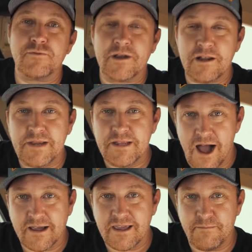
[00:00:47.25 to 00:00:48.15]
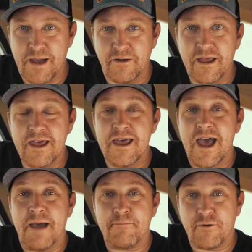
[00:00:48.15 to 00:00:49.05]
we're gonna be talking about
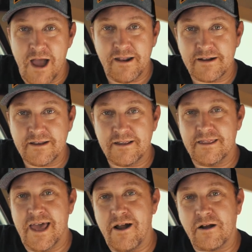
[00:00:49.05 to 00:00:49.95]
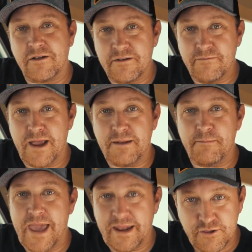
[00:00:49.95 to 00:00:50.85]
a product that our good friend
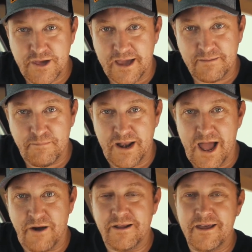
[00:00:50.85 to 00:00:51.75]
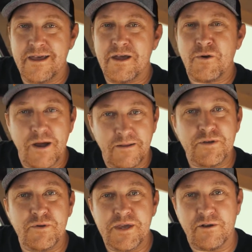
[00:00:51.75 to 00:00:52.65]
Banachek put out quite a
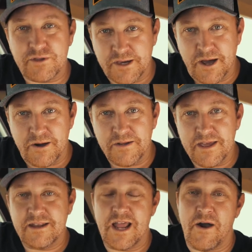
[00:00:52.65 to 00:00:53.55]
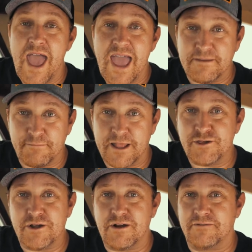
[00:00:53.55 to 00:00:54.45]
few years ago. Now, I had the
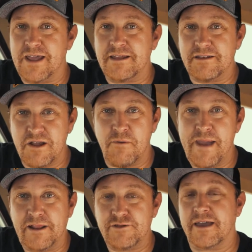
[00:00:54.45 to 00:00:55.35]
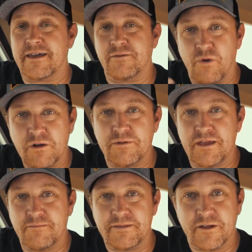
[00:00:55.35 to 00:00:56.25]
pleasure of getting to know Banachek and work with
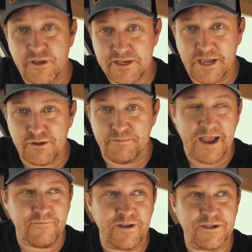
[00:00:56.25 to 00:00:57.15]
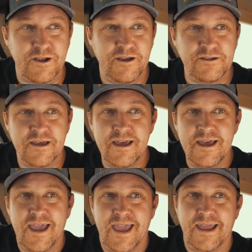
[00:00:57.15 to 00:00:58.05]
him on the Criss Angel Mind Freak series,
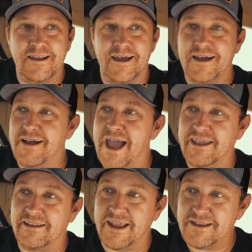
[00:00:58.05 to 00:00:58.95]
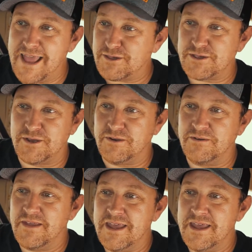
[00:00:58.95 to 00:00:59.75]
and uh, I can attest to